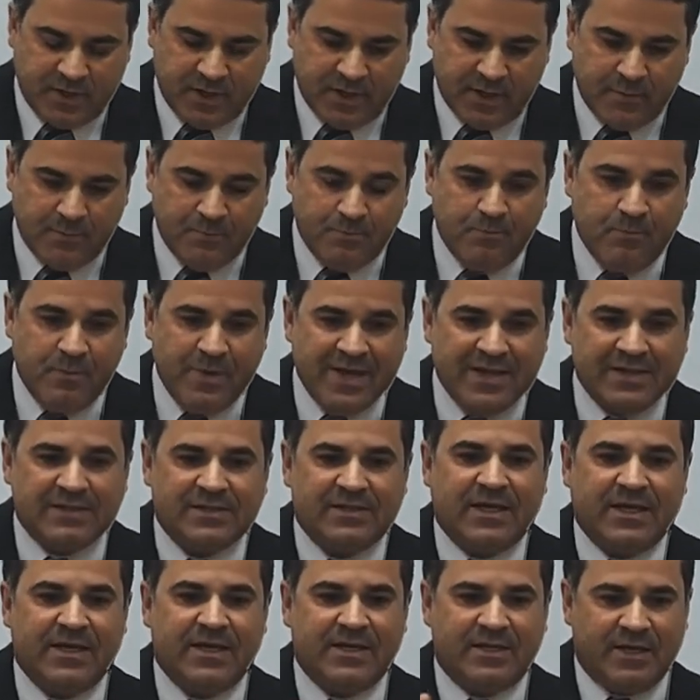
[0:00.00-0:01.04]
in order for
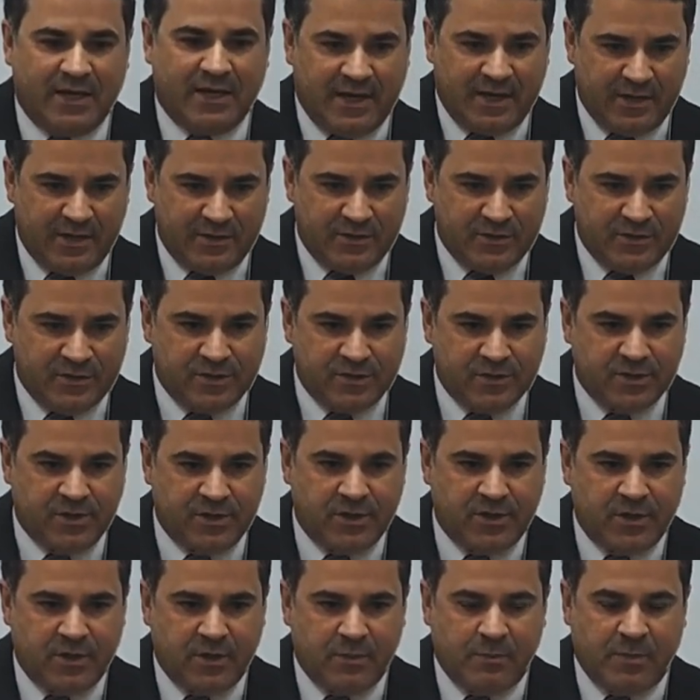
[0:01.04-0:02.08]
this same
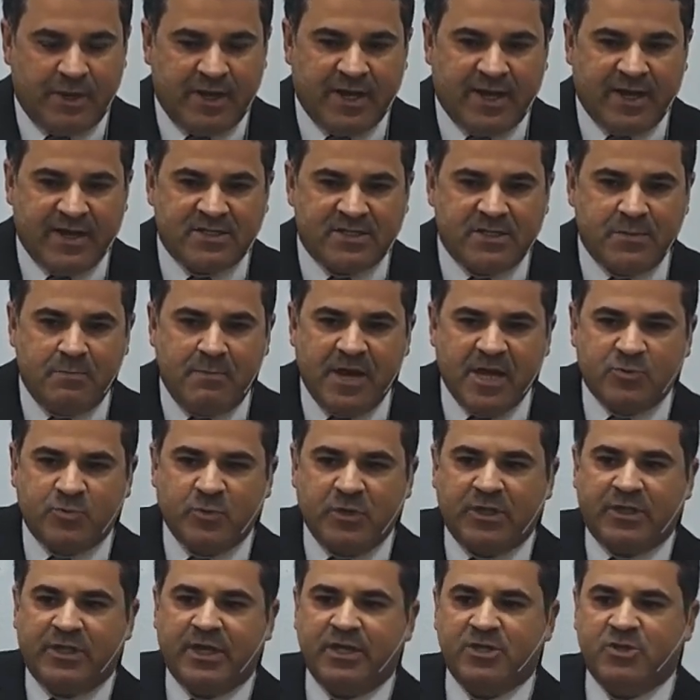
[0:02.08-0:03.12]

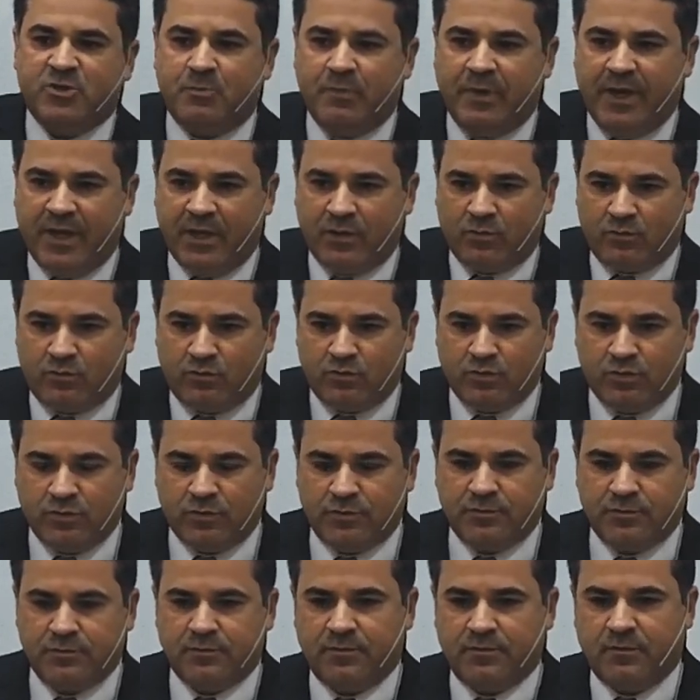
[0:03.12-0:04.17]
way of thinking,
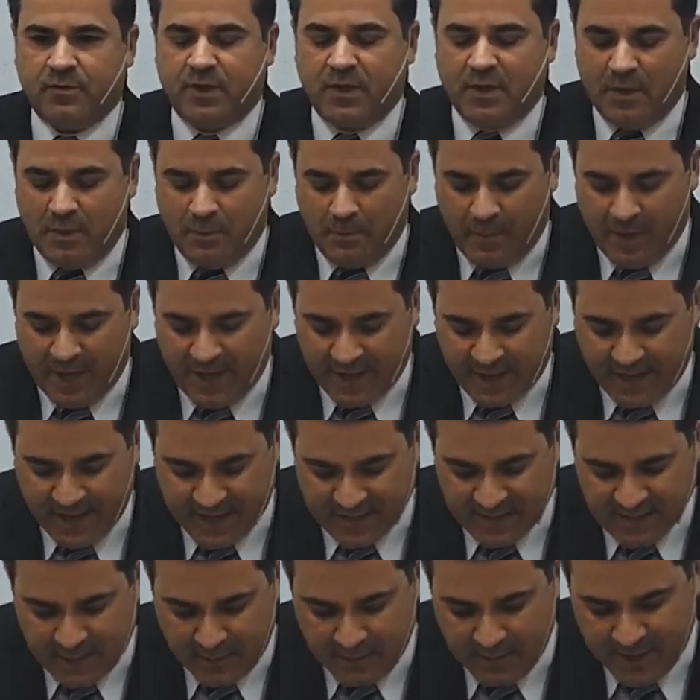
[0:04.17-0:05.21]
the same
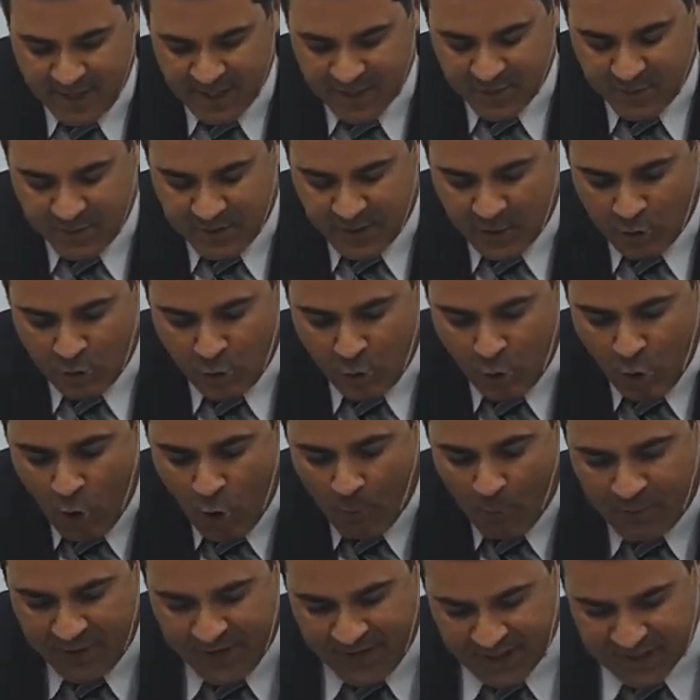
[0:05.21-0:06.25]
understanding,
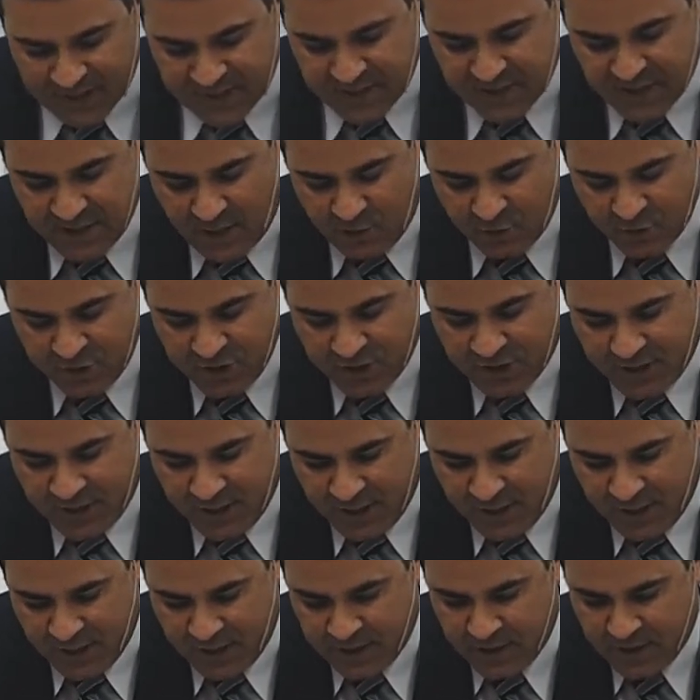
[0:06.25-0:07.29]
so that this
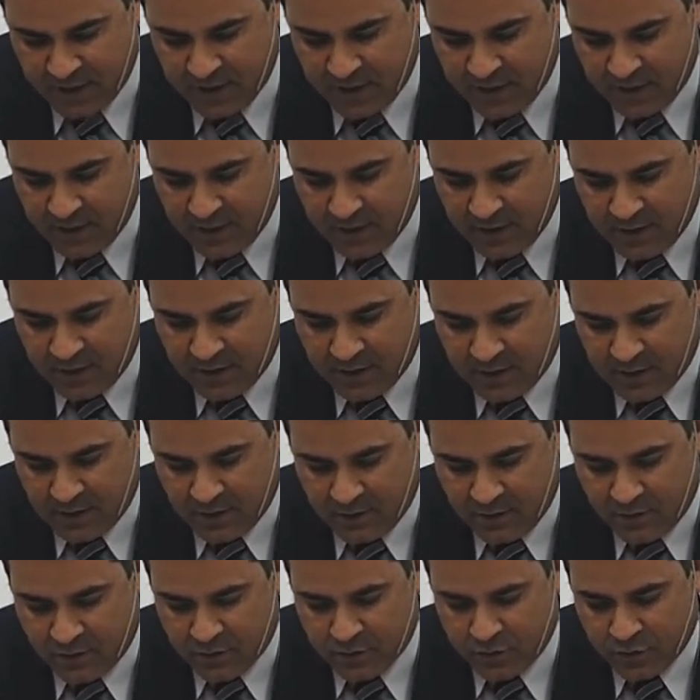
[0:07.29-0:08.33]
same
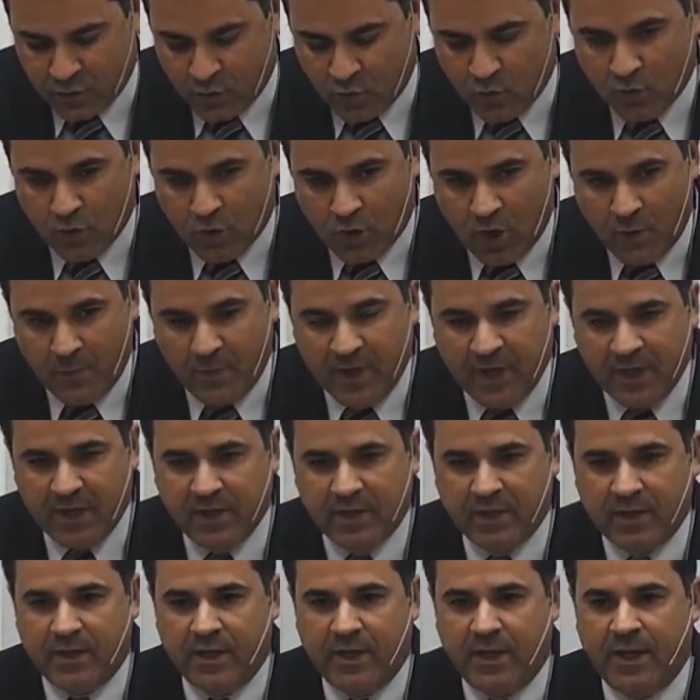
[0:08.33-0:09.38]
comprehension that
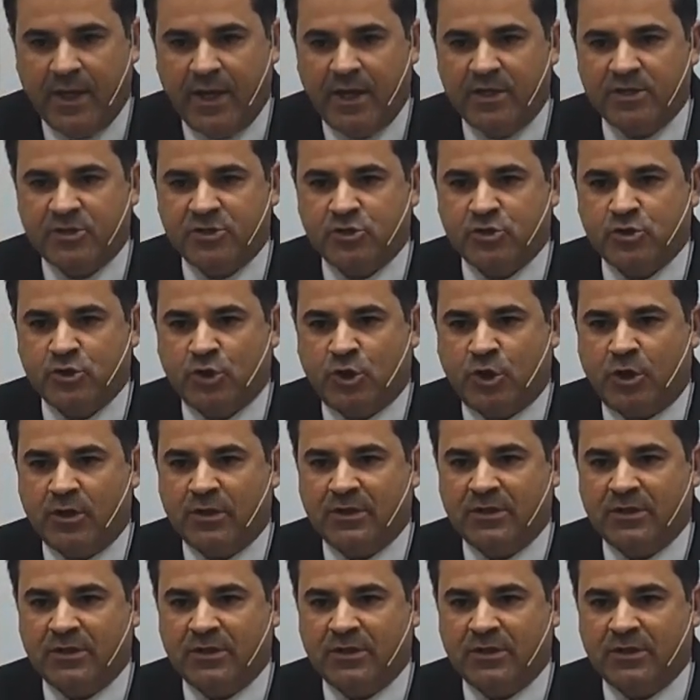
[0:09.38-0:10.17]
men